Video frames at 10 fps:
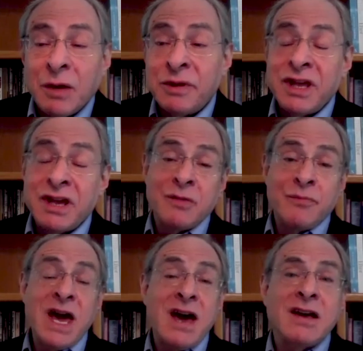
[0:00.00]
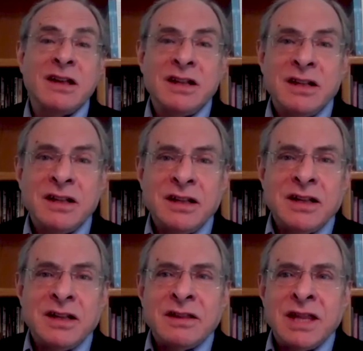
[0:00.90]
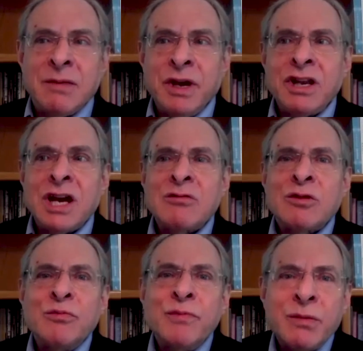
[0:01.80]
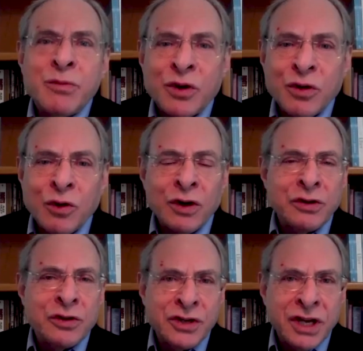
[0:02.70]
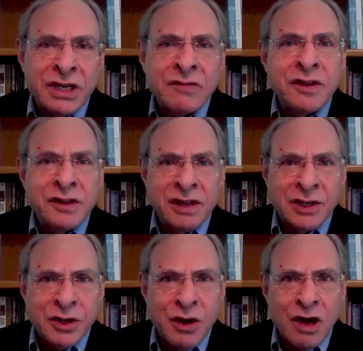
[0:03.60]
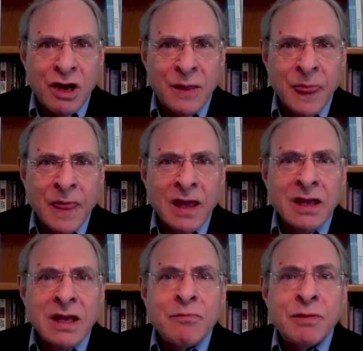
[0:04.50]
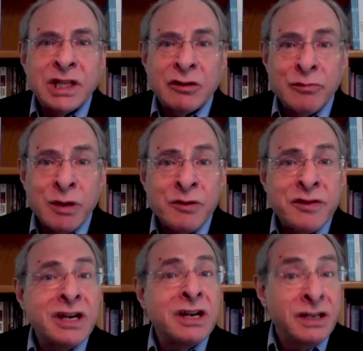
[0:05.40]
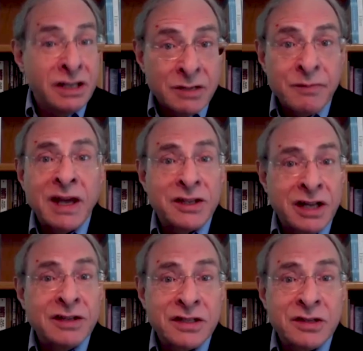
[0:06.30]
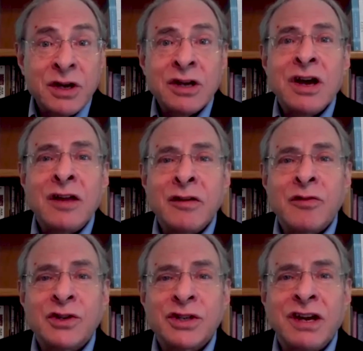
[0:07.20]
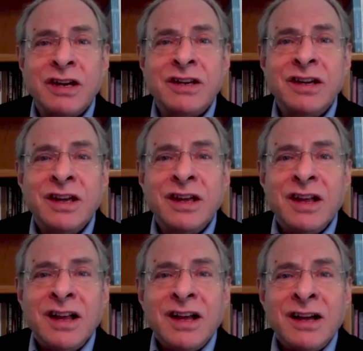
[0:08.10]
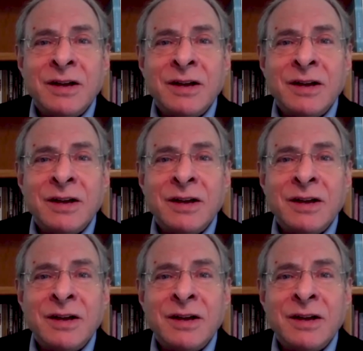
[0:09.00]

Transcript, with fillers: And when they come back, they may not remember or understand everything they saw, but they remember that it did make sense on the other side. Mm.